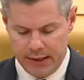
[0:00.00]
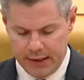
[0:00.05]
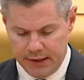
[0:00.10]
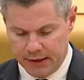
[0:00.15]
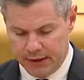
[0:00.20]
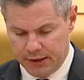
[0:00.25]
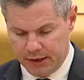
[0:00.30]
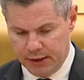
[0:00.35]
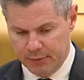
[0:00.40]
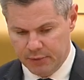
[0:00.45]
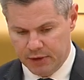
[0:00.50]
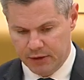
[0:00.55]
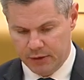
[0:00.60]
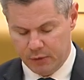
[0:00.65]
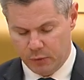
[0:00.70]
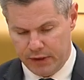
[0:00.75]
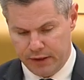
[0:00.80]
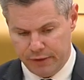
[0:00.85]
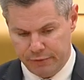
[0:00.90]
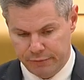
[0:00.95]
in
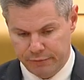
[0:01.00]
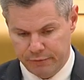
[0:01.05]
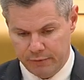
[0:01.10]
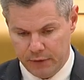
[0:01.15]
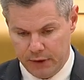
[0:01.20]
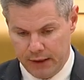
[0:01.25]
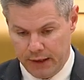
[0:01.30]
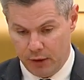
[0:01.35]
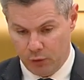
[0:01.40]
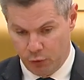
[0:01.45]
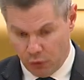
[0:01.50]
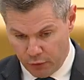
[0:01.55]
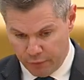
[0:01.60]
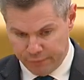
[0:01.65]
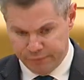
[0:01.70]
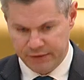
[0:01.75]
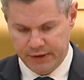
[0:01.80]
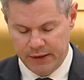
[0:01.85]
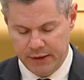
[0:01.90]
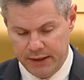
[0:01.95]
agreement with,
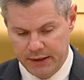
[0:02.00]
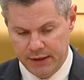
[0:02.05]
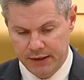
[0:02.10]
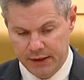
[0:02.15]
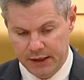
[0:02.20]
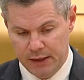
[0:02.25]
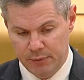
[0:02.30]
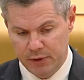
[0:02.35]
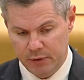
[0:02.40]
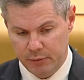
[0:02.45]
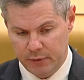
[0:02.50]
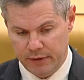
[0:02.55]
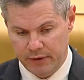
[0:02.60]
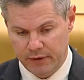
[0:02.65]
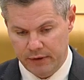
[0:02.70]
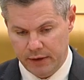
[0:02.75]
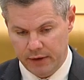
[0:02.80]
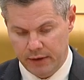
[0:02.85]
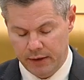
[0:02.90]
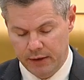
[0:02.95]
hopefully in agreement
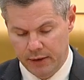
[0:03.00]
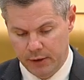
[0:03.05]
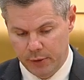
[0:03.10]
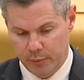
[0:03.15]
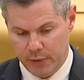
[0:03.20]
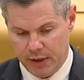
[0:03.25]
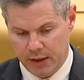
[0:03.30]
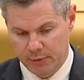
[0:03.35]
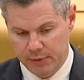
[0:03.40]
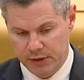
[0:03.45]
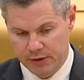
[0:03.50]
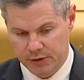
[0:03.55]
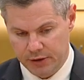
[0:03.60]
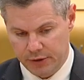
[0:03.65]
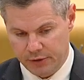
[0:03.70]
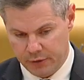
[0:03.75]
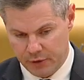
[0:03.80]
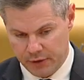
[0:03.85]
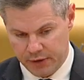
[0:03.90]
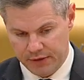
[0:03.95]
with the
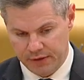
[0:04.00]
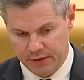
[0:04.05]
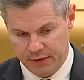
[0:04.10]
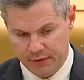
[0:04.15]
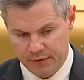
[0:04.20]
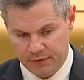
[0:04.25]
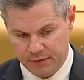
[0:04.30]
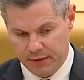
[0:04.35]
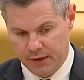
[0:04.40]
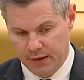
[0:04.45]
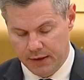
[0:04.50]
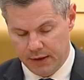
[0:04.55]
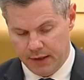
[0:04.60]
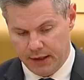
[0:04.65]
parliamentary authorities